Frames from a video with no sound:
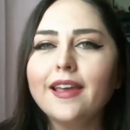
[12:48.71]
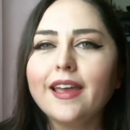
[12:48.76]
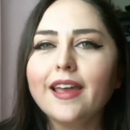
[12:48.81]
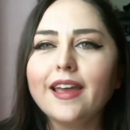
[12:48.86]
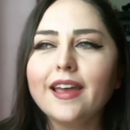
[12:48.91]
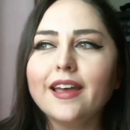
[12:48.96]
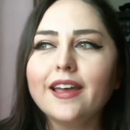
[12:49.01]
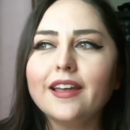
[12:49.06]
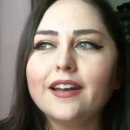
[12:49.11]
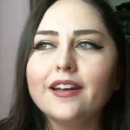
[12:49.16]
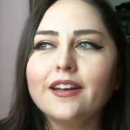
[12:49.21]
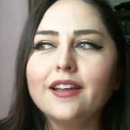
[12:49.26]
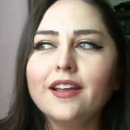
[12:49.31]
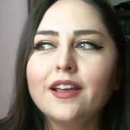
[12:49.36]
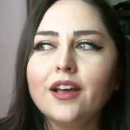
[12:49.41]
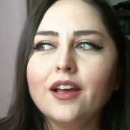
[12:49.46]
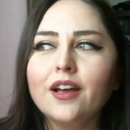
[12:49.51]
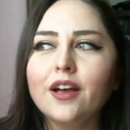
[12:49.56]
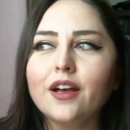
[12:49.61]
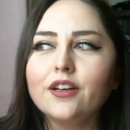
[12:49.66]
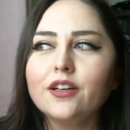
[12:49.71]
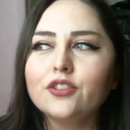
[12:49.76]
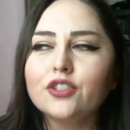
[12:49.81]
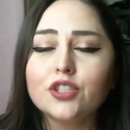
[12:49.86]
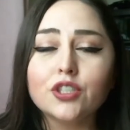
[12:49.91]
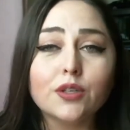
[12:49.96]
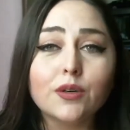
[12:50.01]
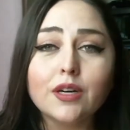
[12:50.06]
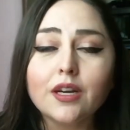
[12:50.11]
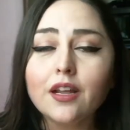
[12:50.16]
And
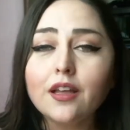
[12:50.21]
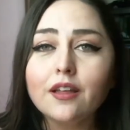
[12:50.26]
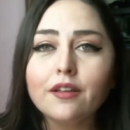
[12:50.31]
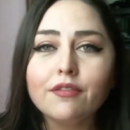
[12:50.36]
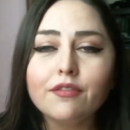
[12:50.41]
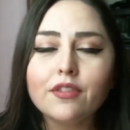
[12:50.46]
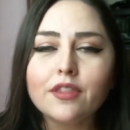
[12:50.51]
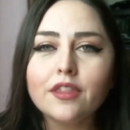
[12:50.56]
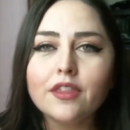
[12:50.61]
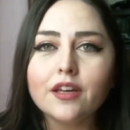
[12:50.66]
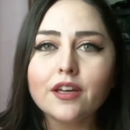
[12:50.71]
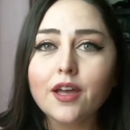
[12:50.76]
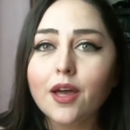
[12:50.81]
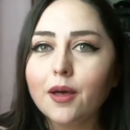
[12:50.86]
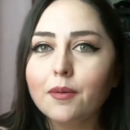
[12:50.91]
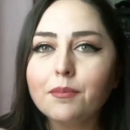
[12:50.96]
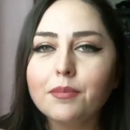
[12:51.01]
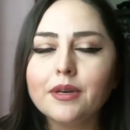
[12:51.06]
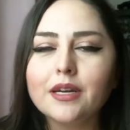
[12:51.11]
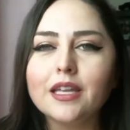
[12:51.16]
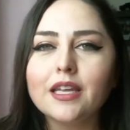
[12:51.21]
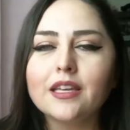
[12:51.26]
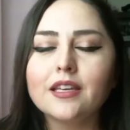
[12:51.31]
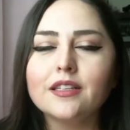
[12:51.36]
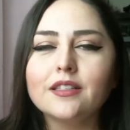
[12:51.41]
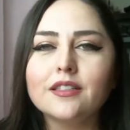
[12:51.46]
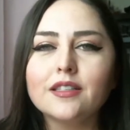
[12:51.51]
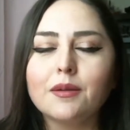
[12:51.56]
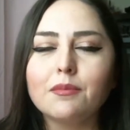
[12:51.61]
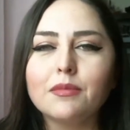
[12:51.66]
sure enough, the company
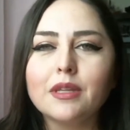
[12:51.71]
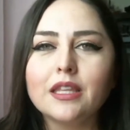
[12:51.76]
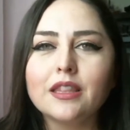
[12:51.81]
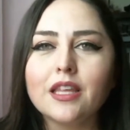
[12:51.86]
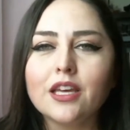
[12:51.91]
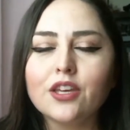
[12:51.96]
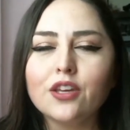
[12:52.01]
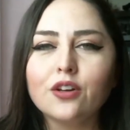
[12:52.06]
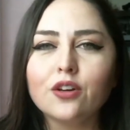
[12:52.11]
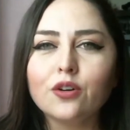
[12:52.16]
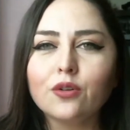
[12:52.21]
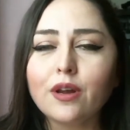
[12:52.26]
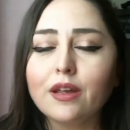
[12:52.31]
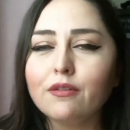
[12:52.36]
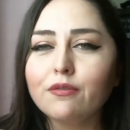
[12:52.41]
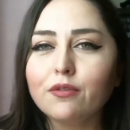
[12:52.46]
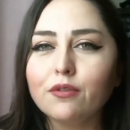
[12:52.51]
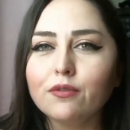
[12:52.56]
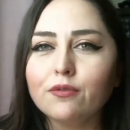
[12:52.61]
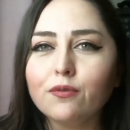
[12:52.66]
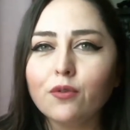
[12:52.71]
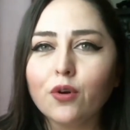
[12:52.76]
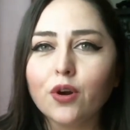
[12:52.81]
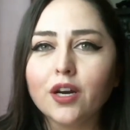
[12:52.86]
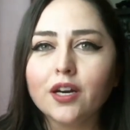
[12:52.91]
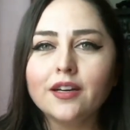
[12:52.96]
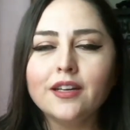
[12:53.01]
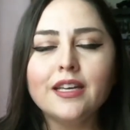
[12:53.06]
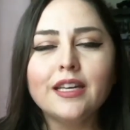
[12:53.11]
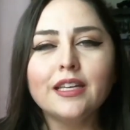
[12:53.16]
is something that you're grateful
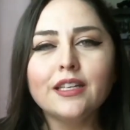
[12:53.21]
for.